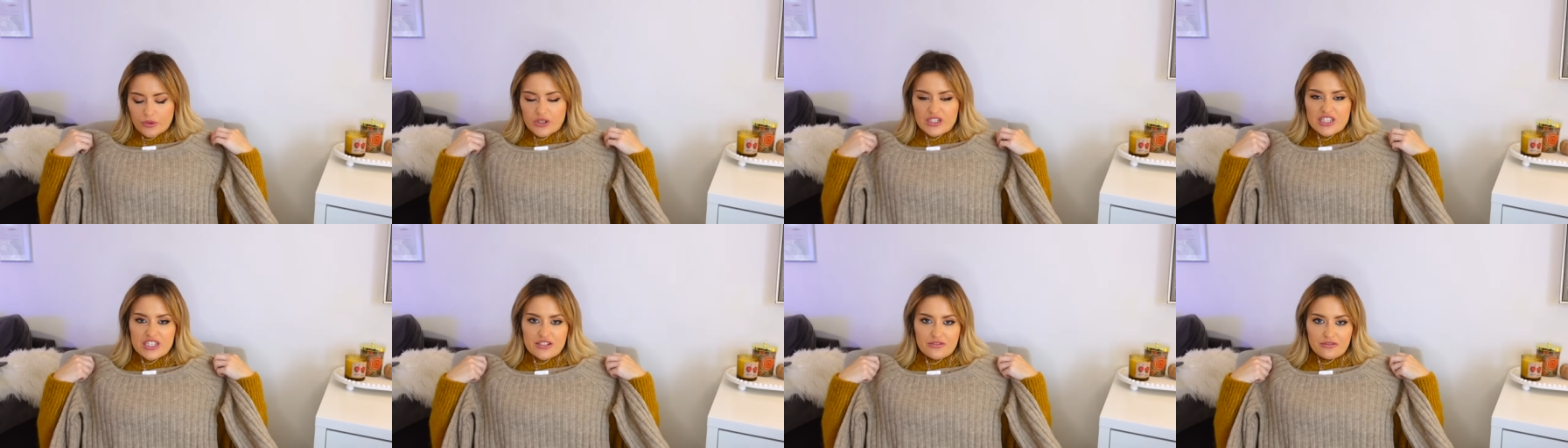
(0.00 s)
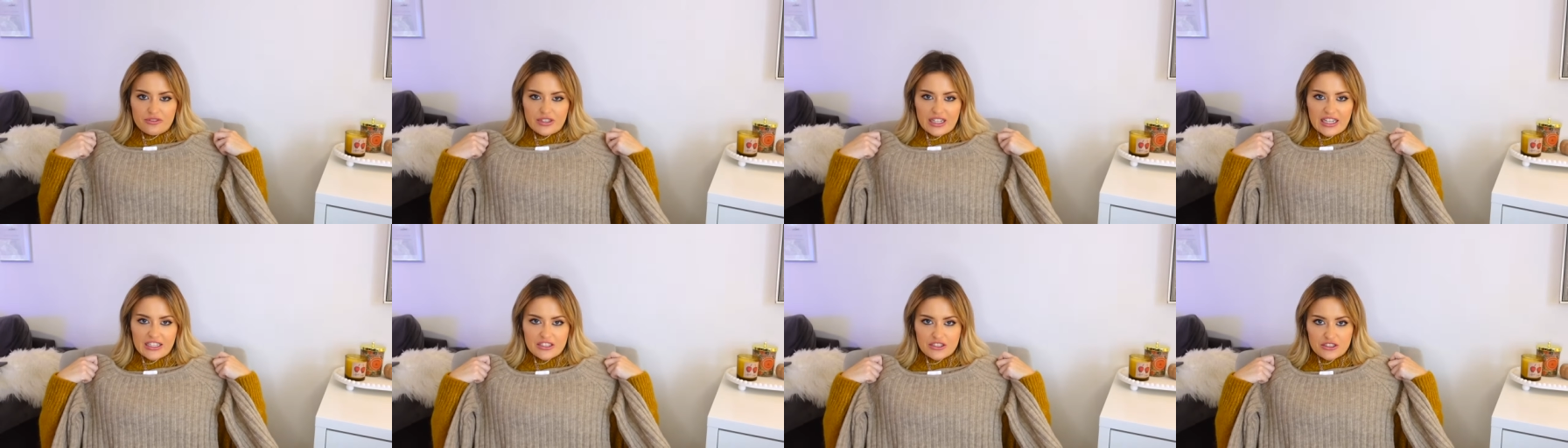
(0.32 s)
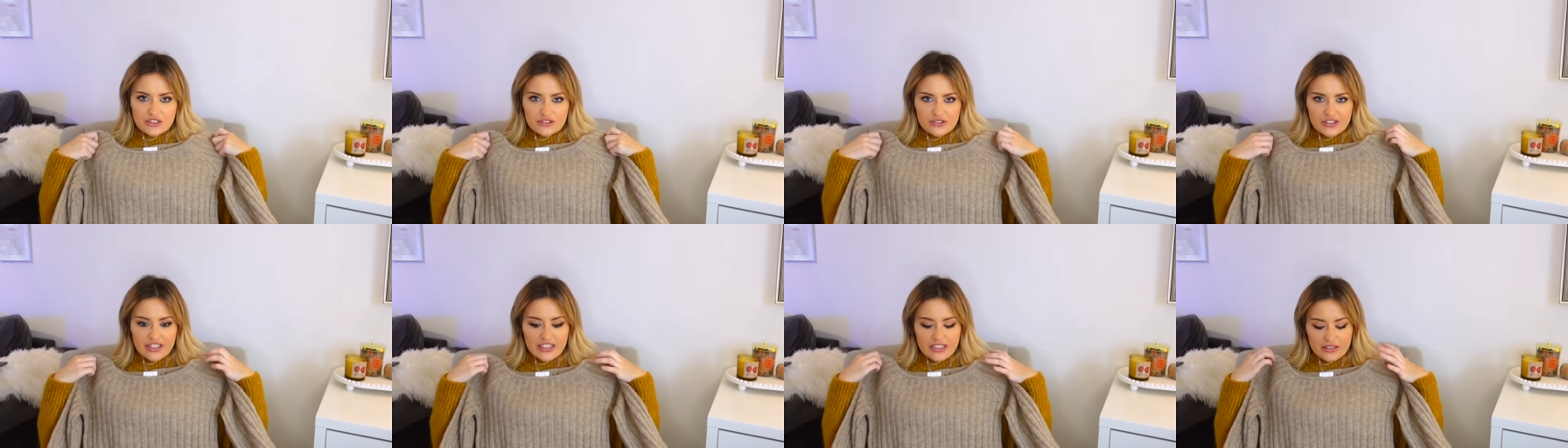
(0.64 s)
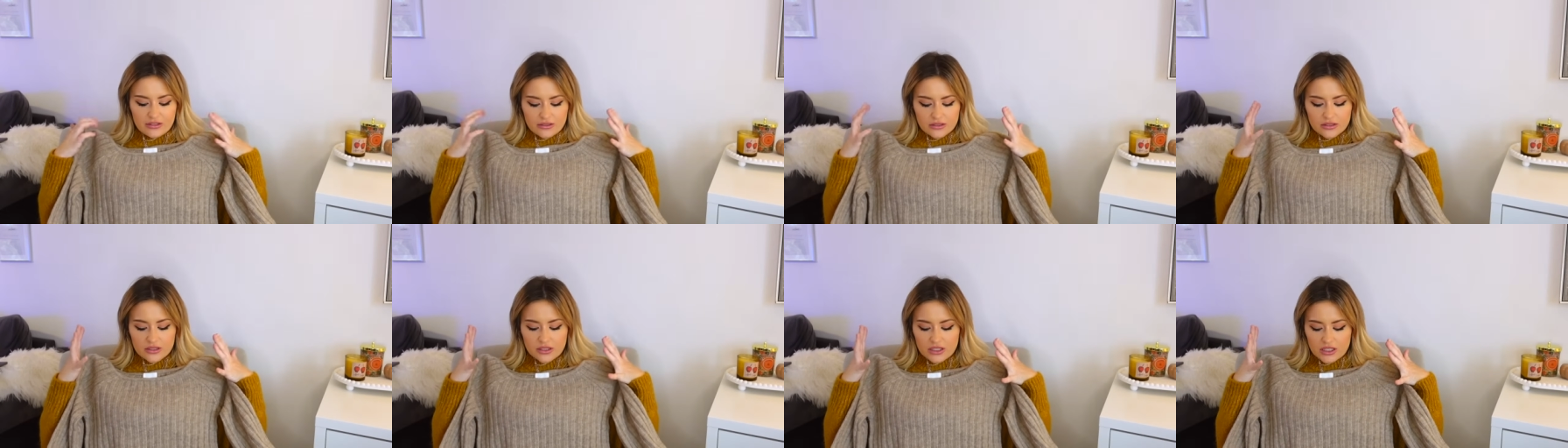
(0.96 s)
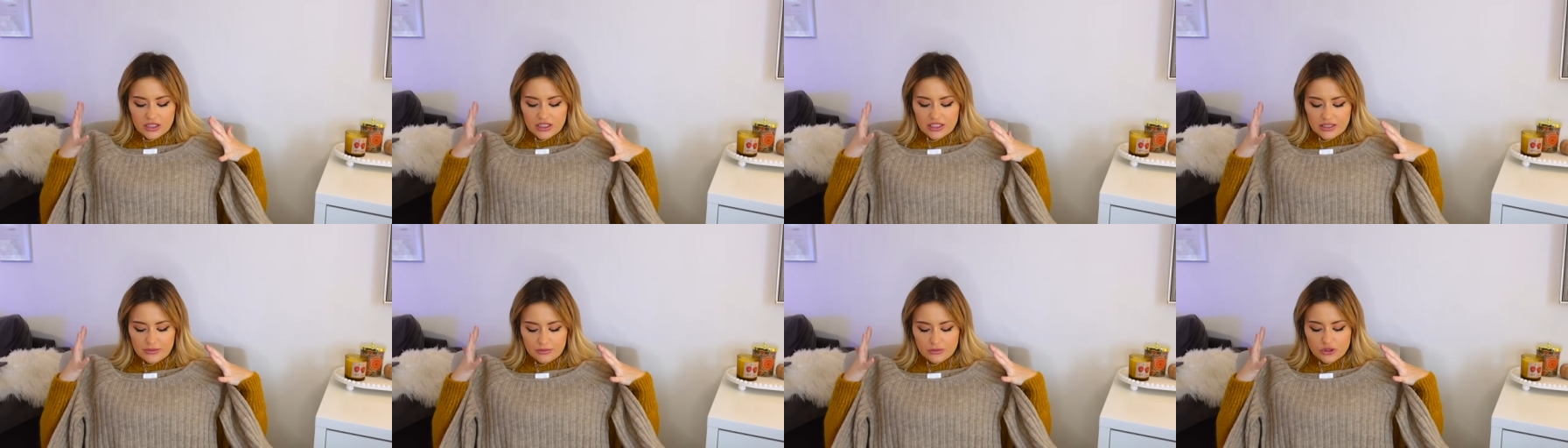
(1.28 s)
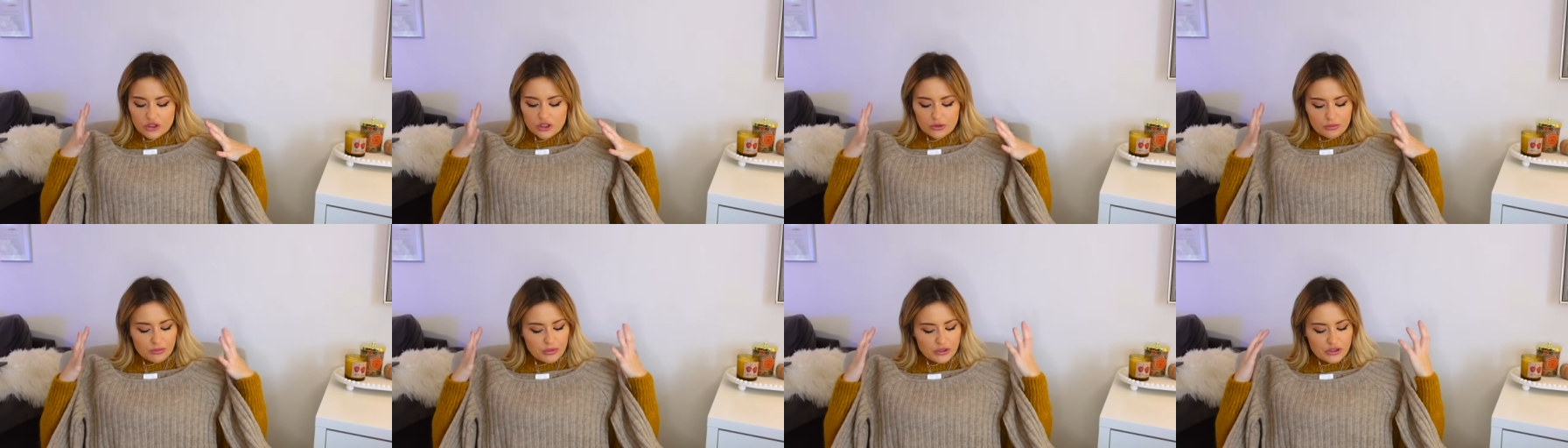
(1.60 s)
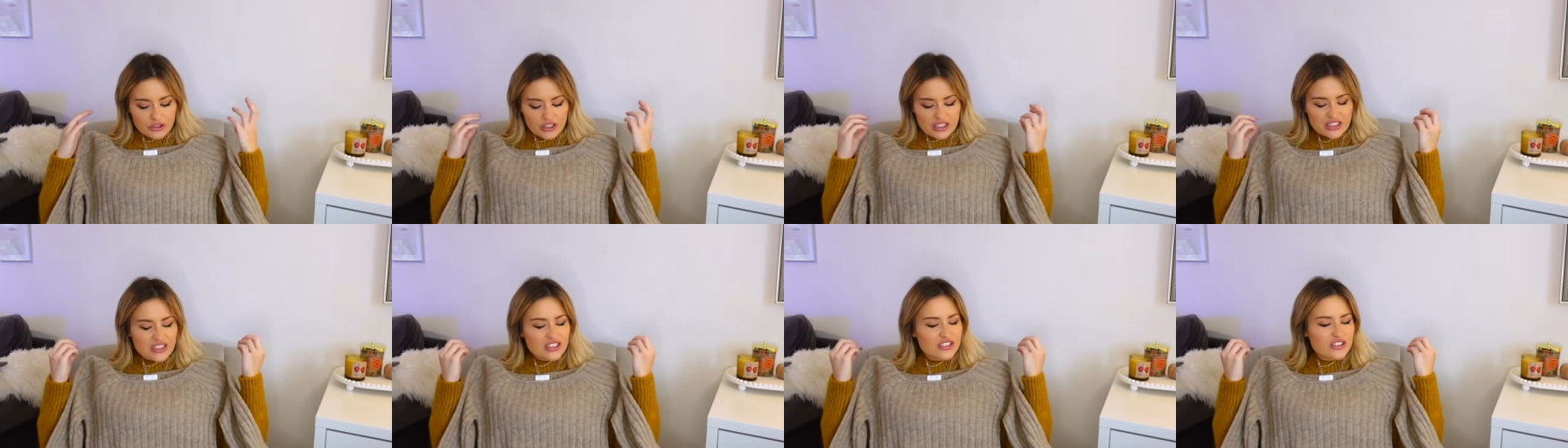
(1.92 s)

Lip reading: pretty flattering jumper dress.